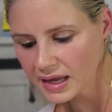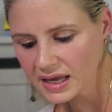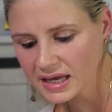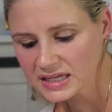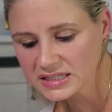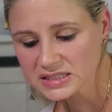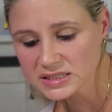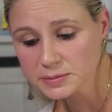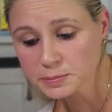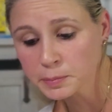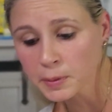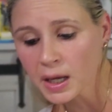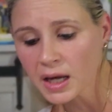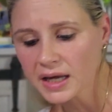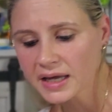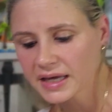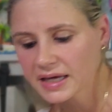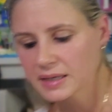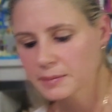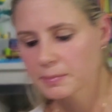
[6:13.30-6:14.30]
a
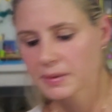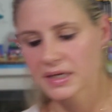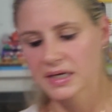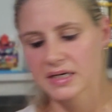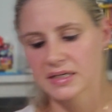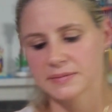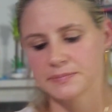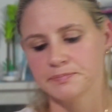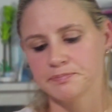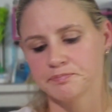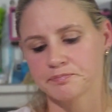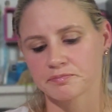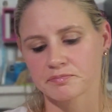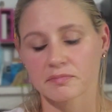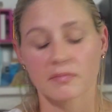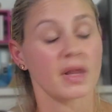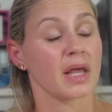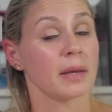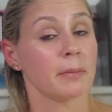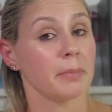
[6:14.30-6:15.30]
spa headband
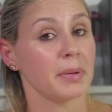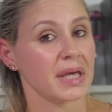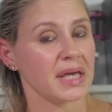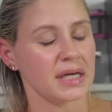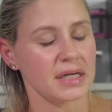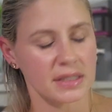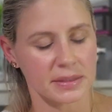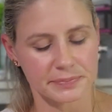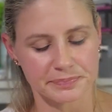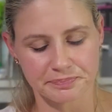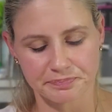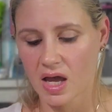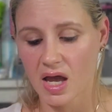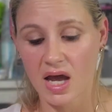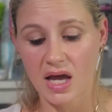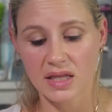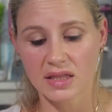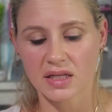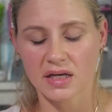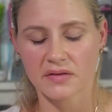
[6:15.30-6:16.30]
in pink.
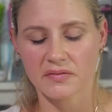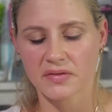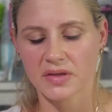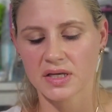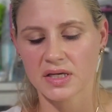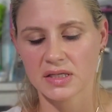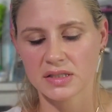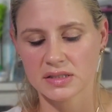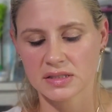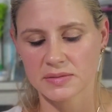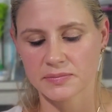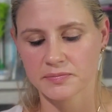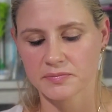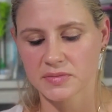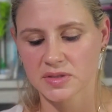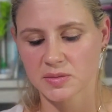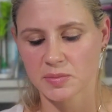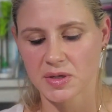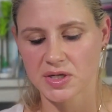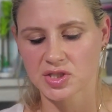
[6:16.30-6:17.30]
I love these,
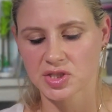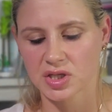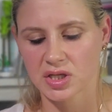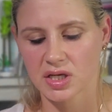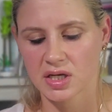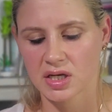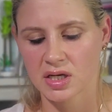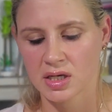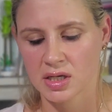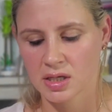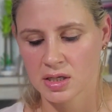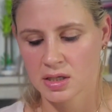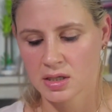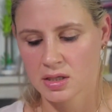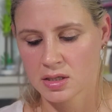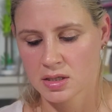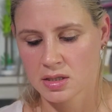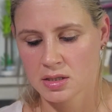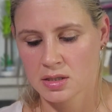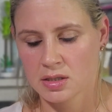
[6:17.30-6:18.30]
especially
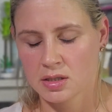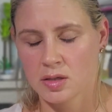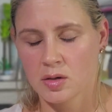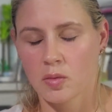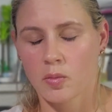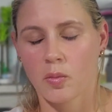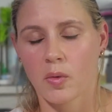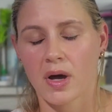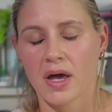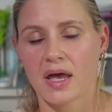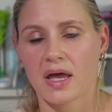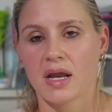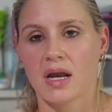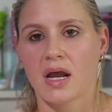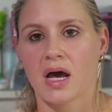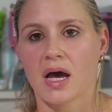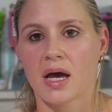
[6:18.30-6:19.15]
when